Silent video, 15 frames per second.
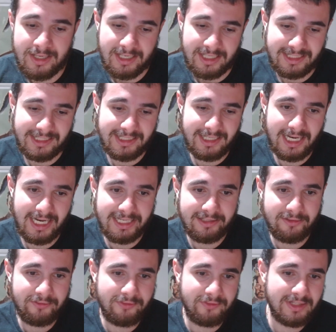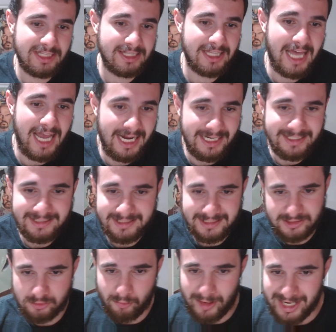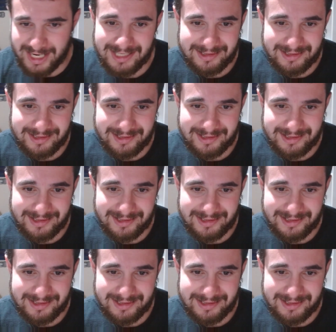He kind of lies his way